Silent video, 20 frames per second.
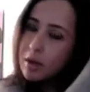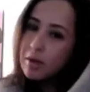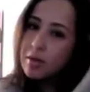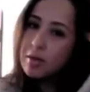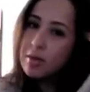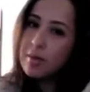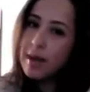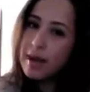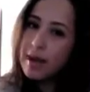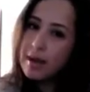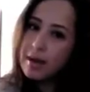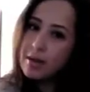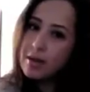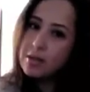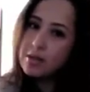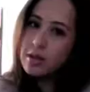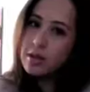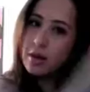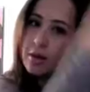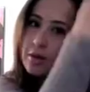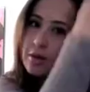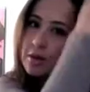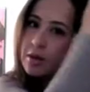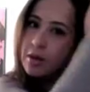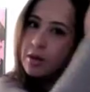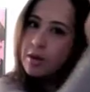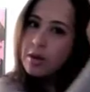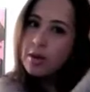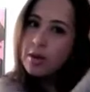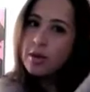the back. So
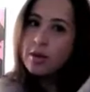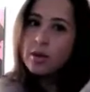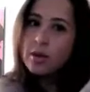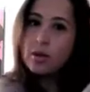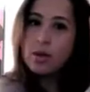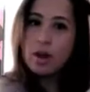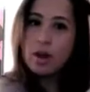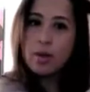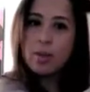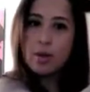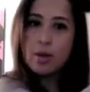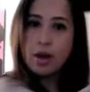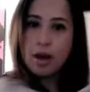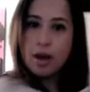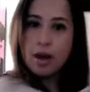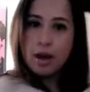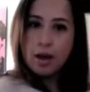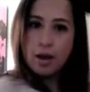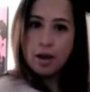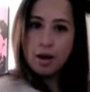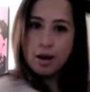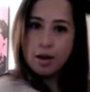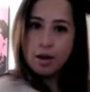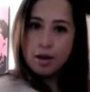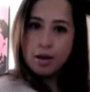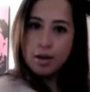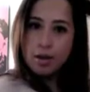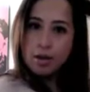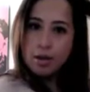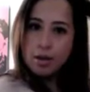grab your hair,
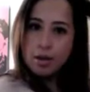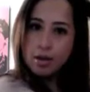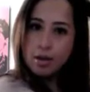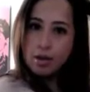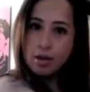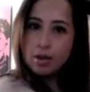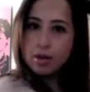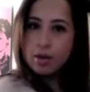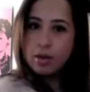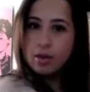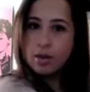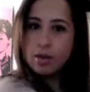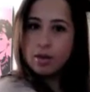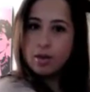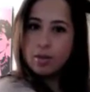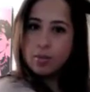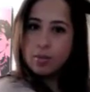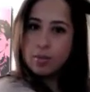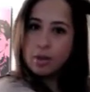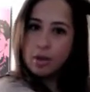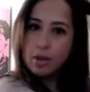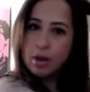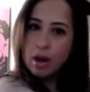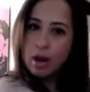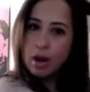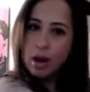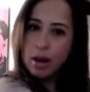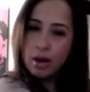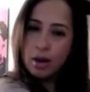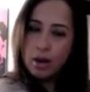put your
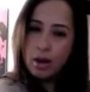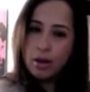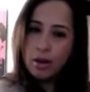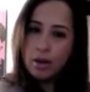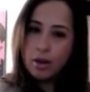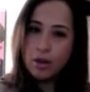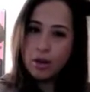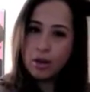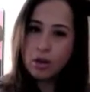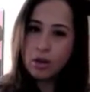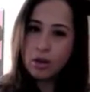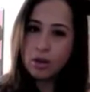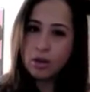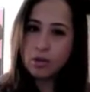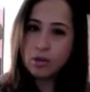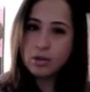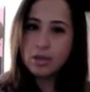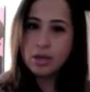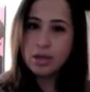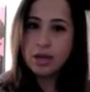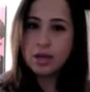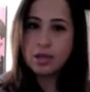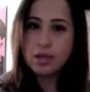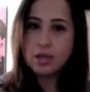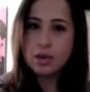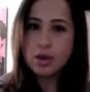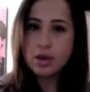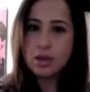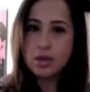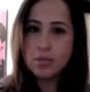iron on there, close it. I start at the